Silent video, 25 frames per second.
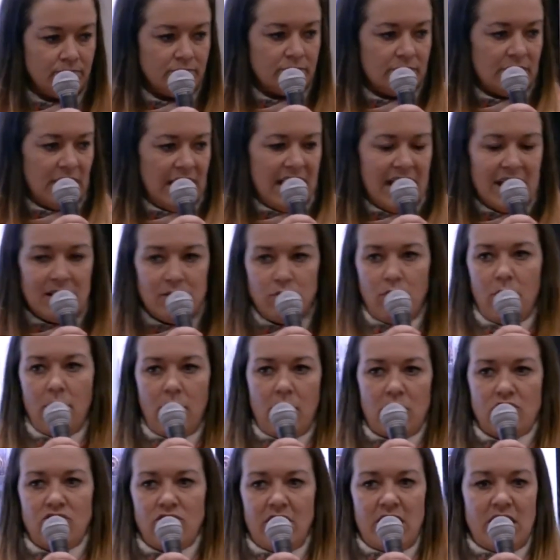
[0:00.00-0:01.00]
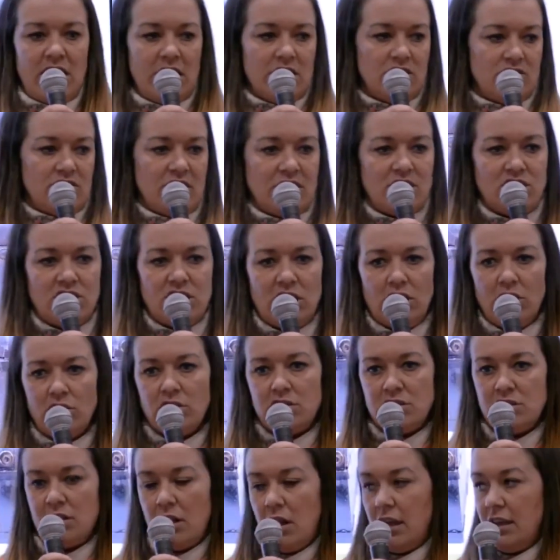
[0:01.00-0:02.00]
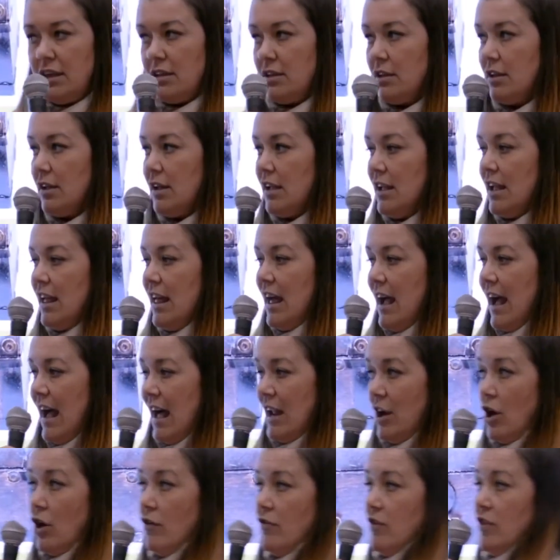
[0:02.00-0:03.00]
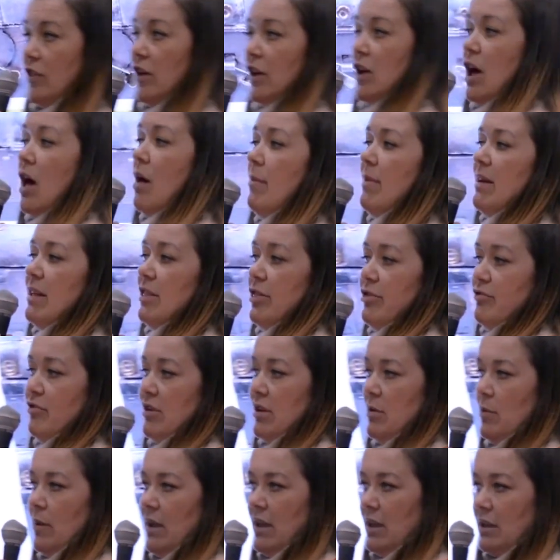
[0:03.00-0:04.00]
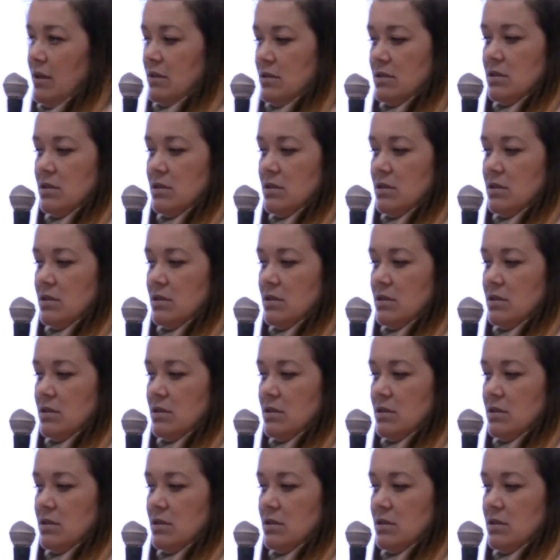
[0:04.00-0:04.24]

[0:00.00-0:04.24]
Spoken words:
here's what my training strategy looks like, and over the coming 3 weeks,